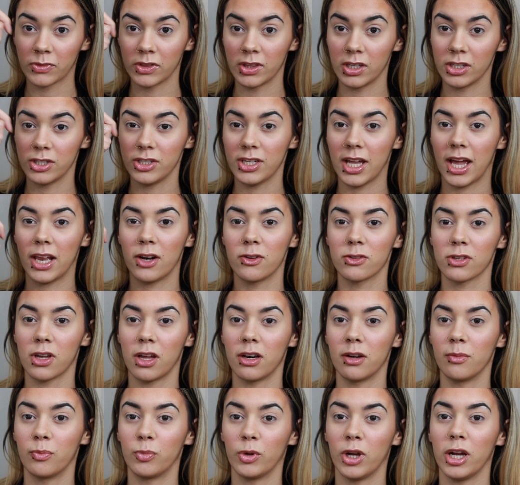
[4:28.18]
shadows on
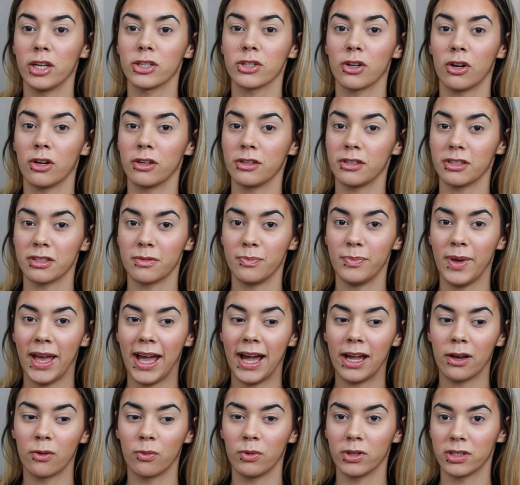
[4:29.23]
a brush are just
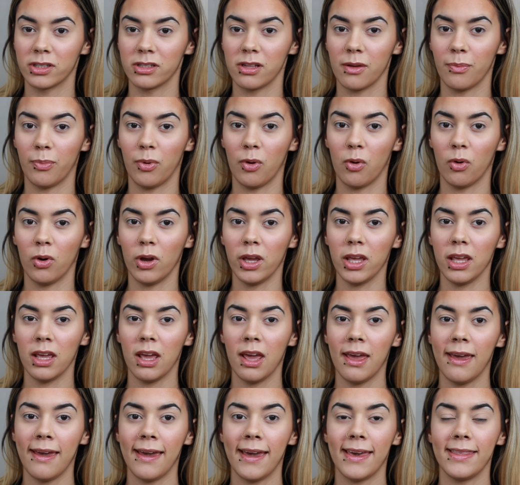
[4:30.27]
bad, what's the point?
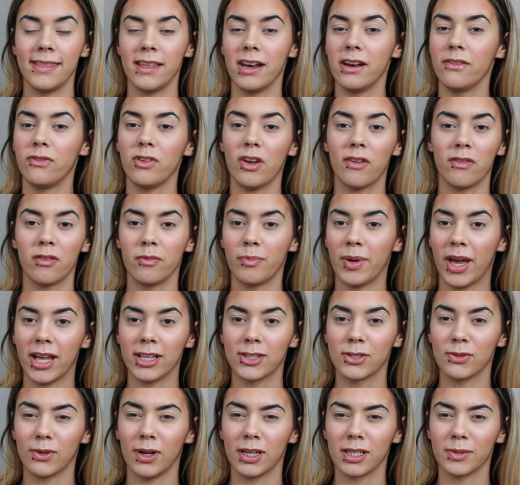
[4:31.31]
And then if you have a bad
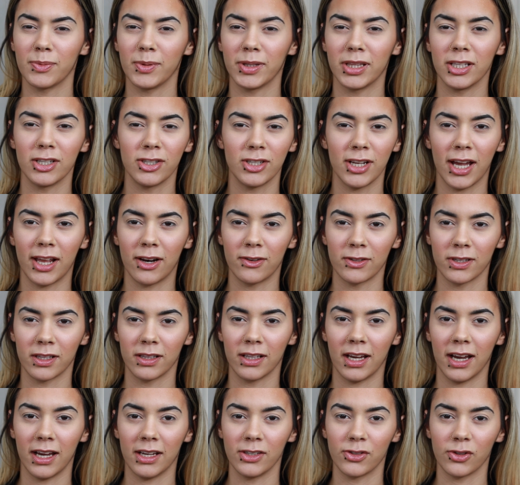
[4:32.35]
swatch, but the shadows on
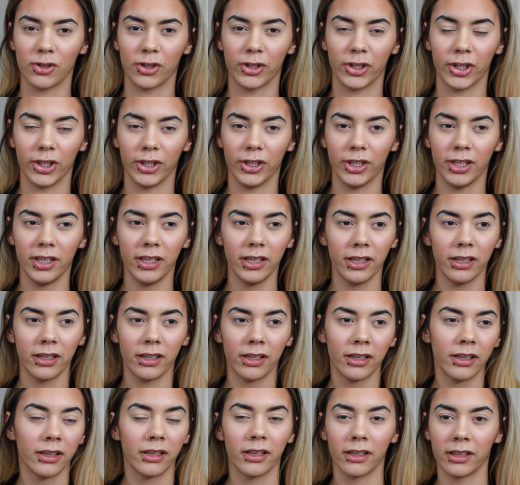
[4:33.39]
the eyes are good,
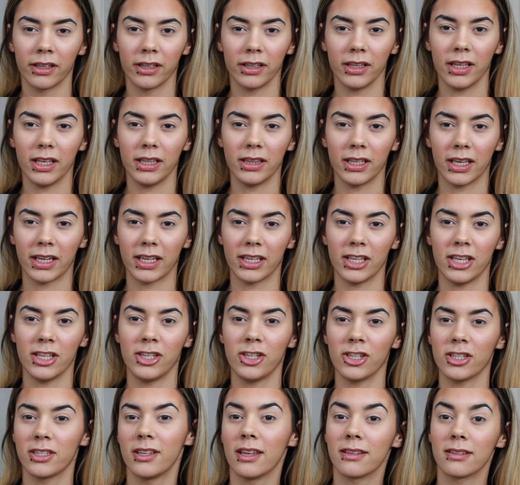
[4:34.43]
it
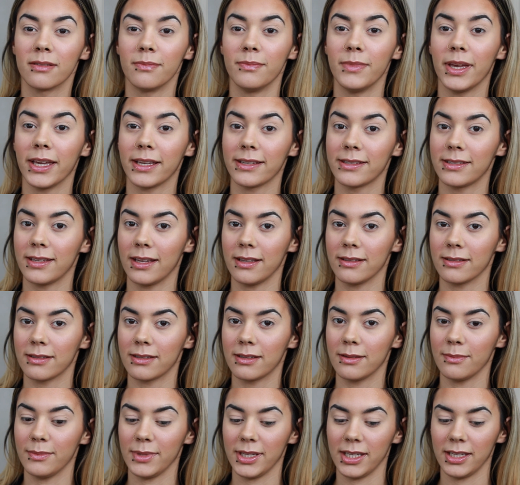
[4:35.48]
just doesn't make sense
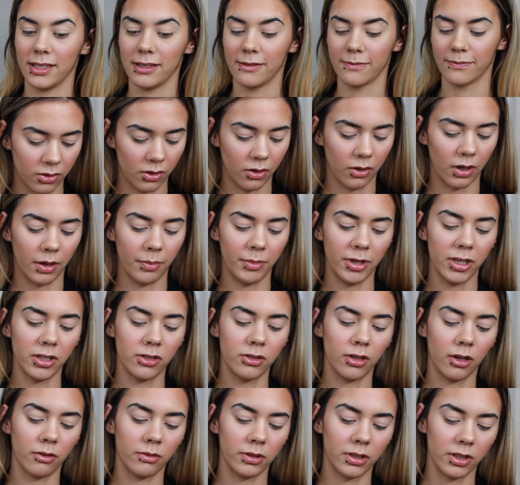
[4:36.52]
to me. So I'm going to
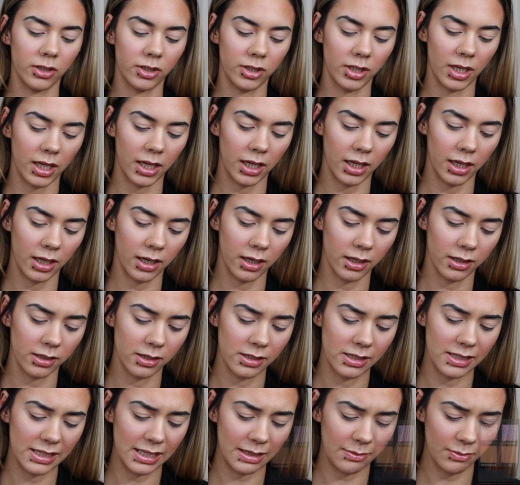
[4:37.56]
start with the shade
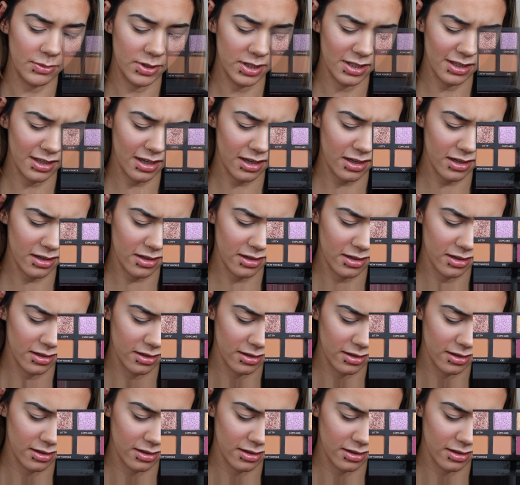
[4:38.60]
Semsa,